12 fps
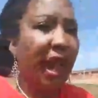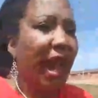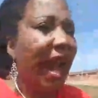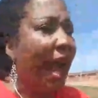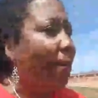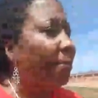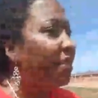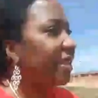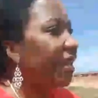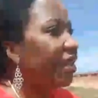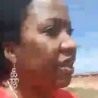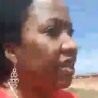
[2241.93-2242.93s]
I'm gonna tell
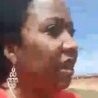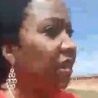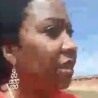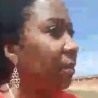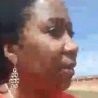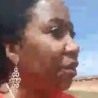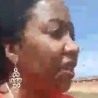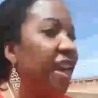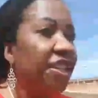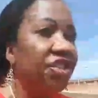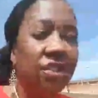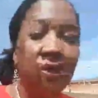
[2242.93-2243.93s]
you another
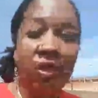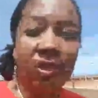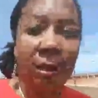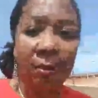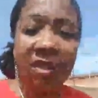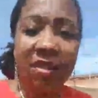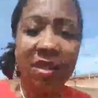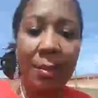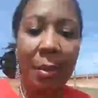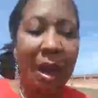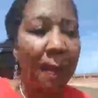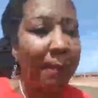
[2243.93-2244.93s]
communication to some of
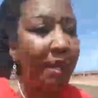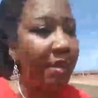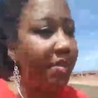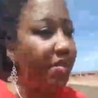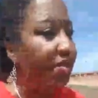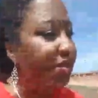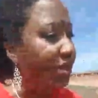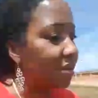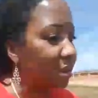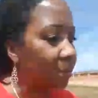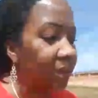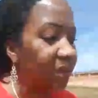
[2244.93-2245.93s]
my ministers and
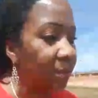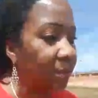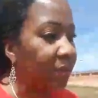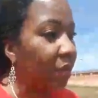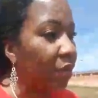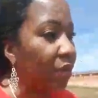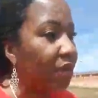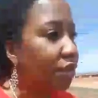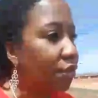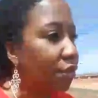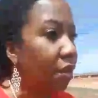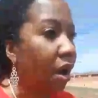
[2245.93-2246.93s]
some of those
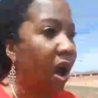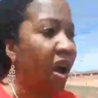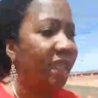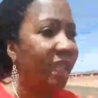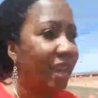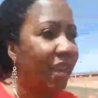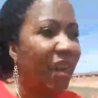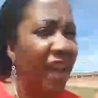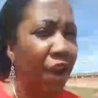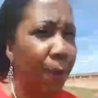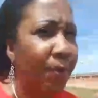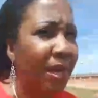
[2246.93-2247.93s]
who are there
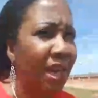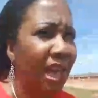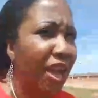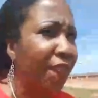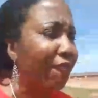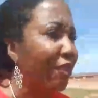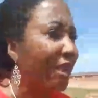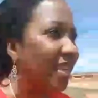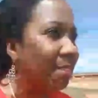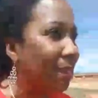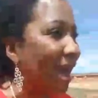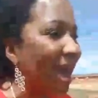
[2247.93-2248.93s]
helping
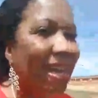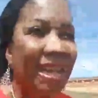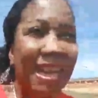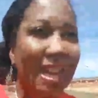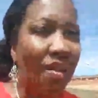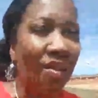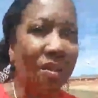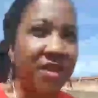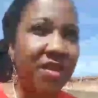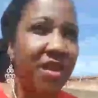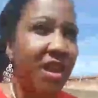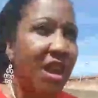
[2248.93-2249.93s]
everybody else.
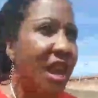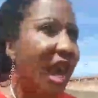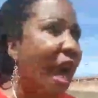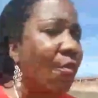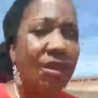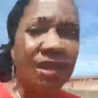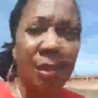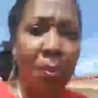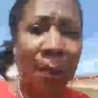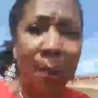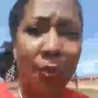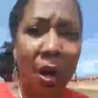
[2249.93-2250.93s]
I was in my
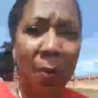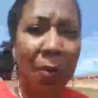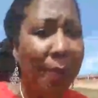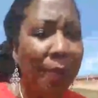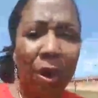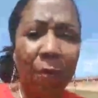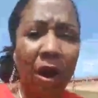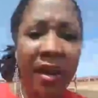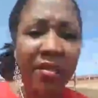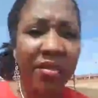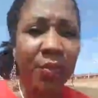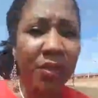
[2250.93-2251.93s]
prayer
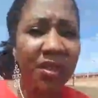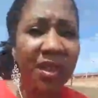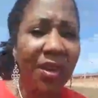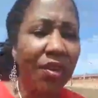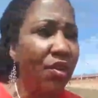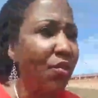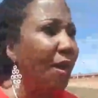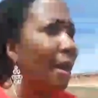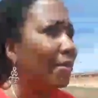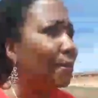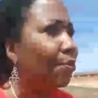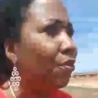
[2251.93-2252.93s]
partners will tell you, I
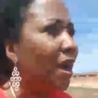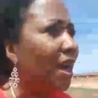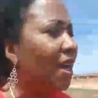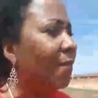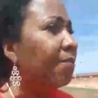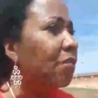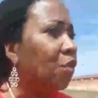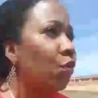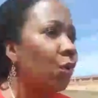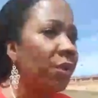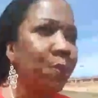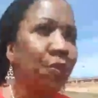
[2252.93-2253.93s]
was praying. We
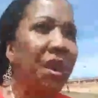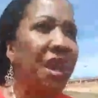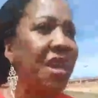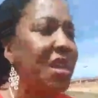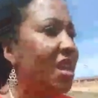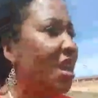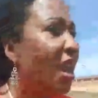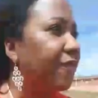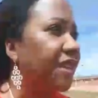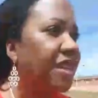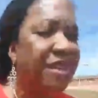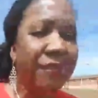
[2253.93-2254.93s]
was praying year after
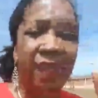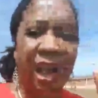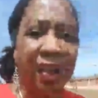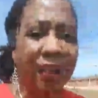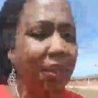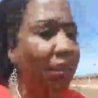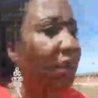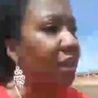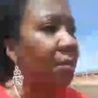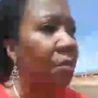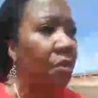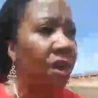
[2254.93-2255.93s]
year, 5:30 in the
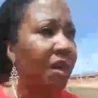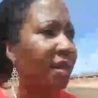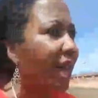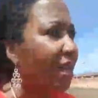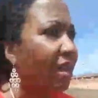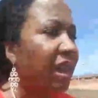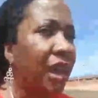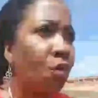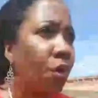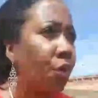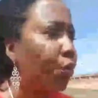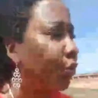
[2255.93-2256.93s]
morning, like
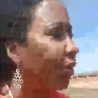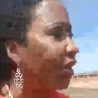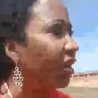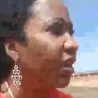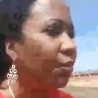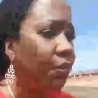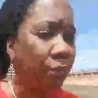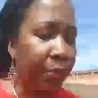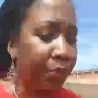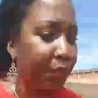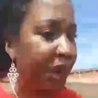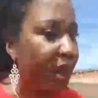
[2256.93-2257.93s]
clockwork. We would get up, we would
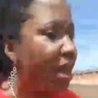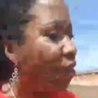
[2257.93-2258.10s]
pray.